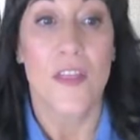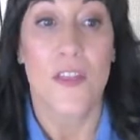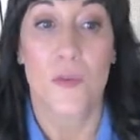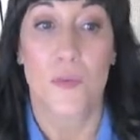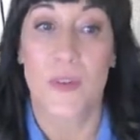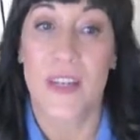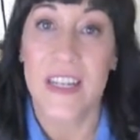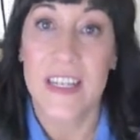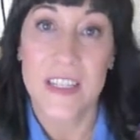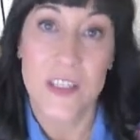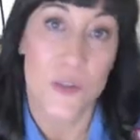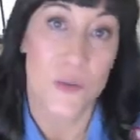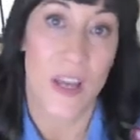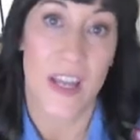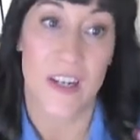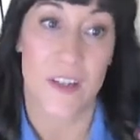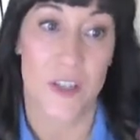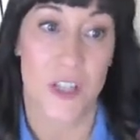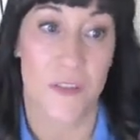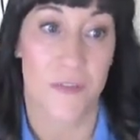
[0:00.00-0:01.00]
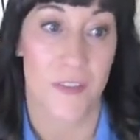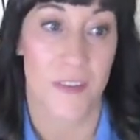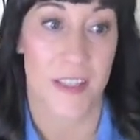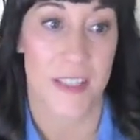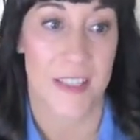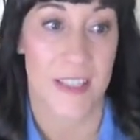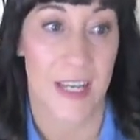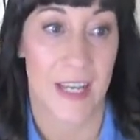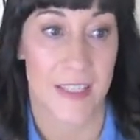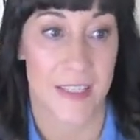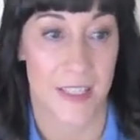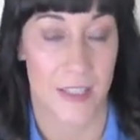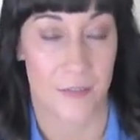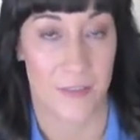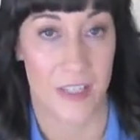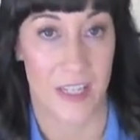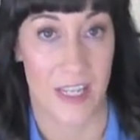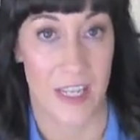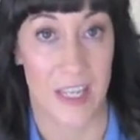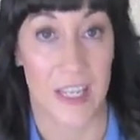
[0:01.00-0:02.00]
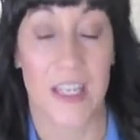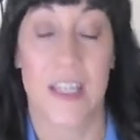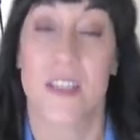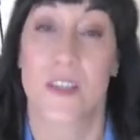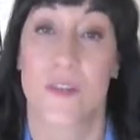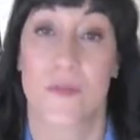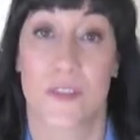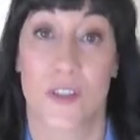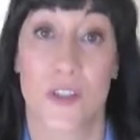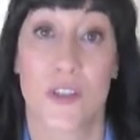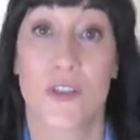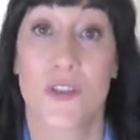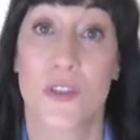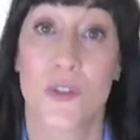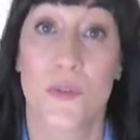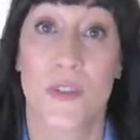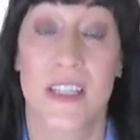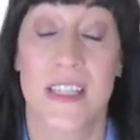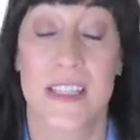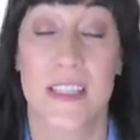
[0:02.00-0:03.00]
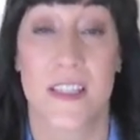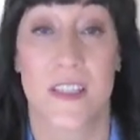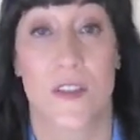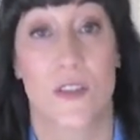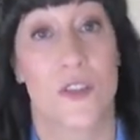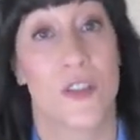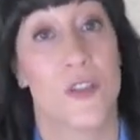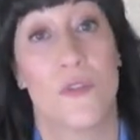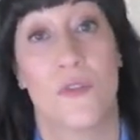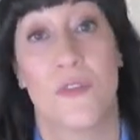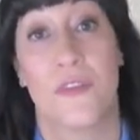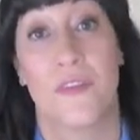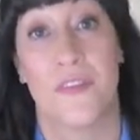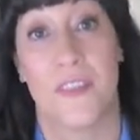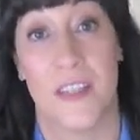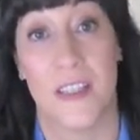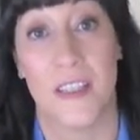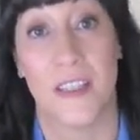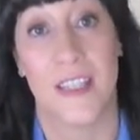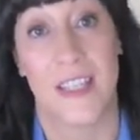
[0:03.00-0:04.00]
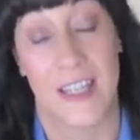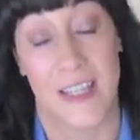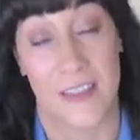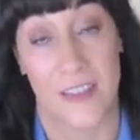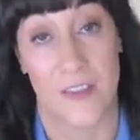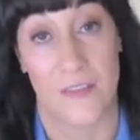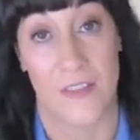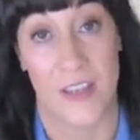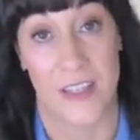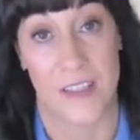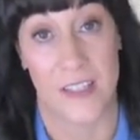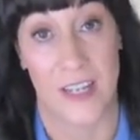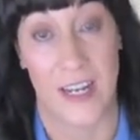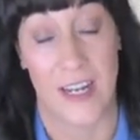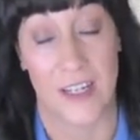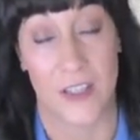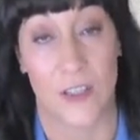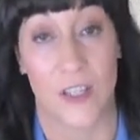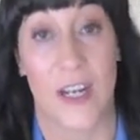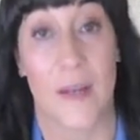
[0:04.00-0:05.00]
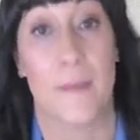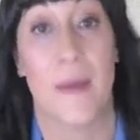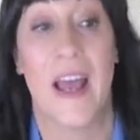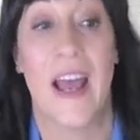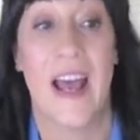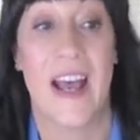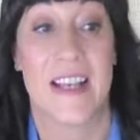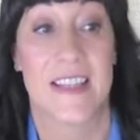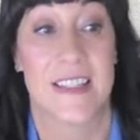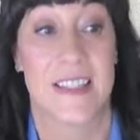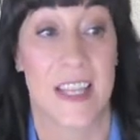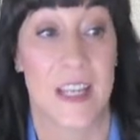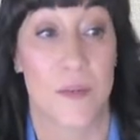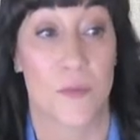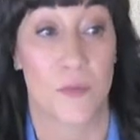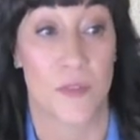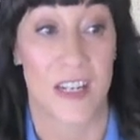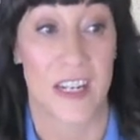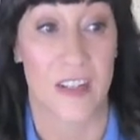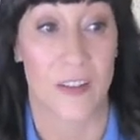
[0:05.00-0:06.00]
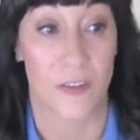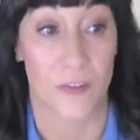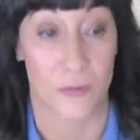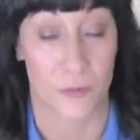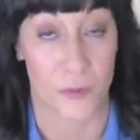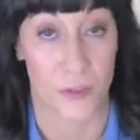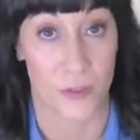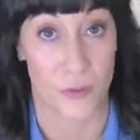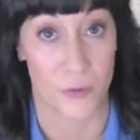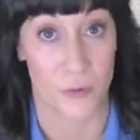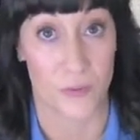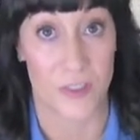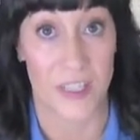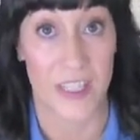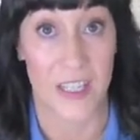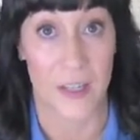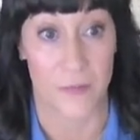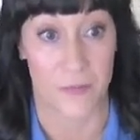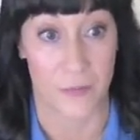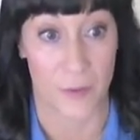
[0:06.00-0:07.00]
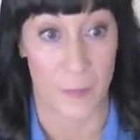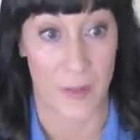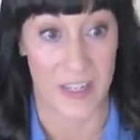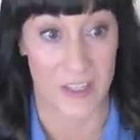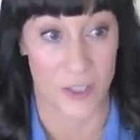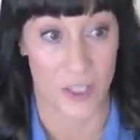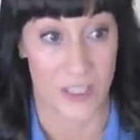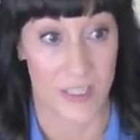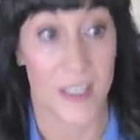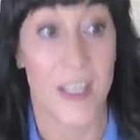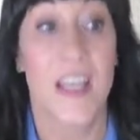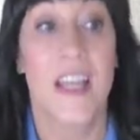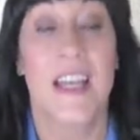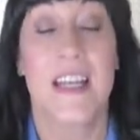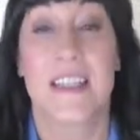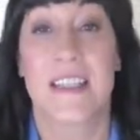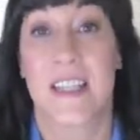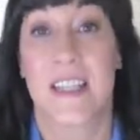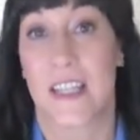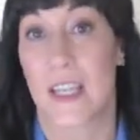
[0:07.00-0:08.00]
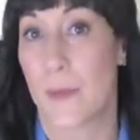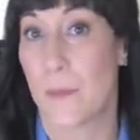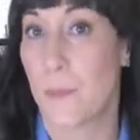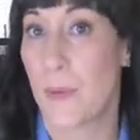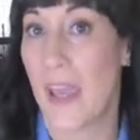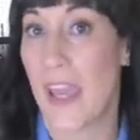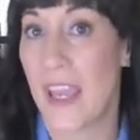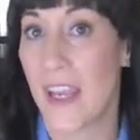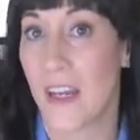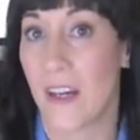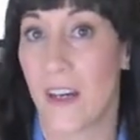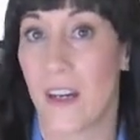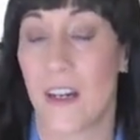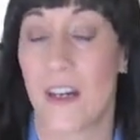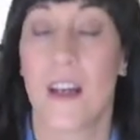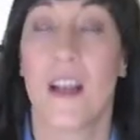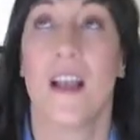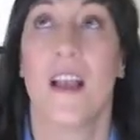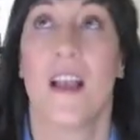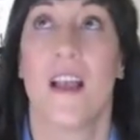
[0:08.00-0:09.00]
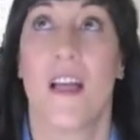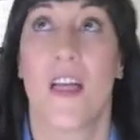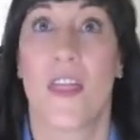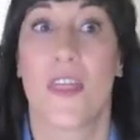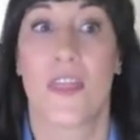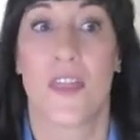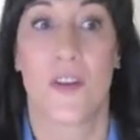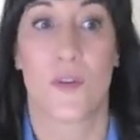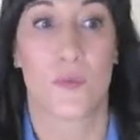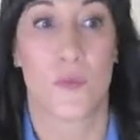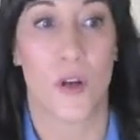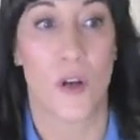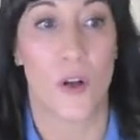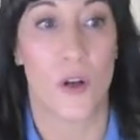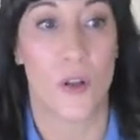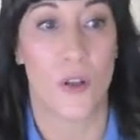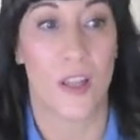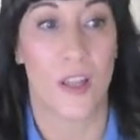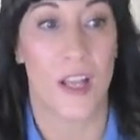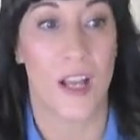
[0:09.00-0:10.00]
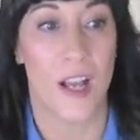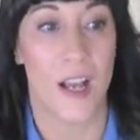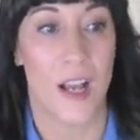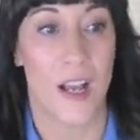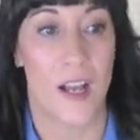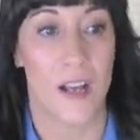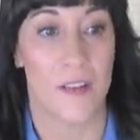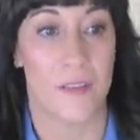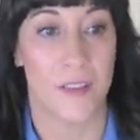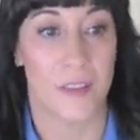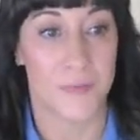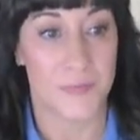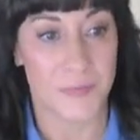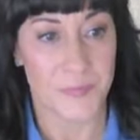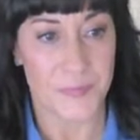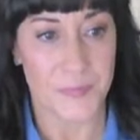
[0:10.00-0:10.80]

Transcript: The reading strategy for this activity is for students to fill in the Venn diagram as they read through the information to compare the role of